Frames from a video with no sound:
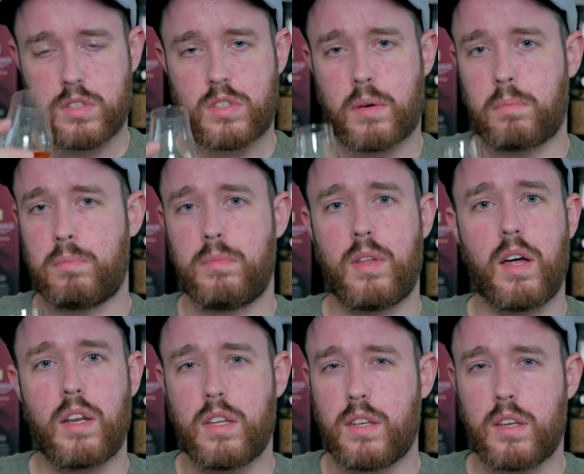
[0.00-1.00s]
something
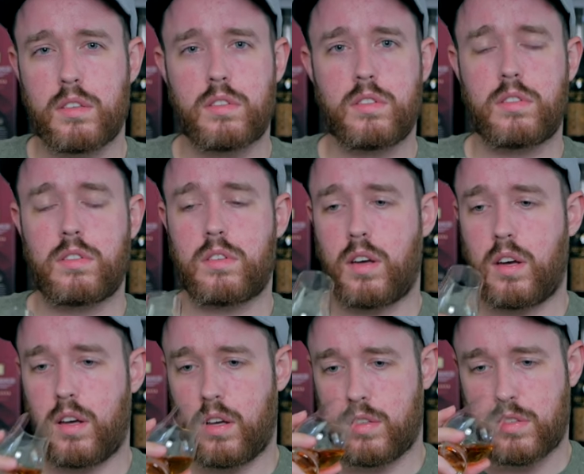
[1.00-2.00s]
nuttiness,
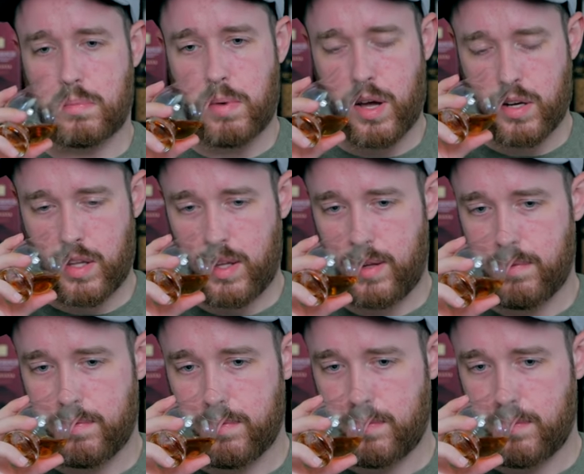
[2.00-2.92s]
uh, some honey,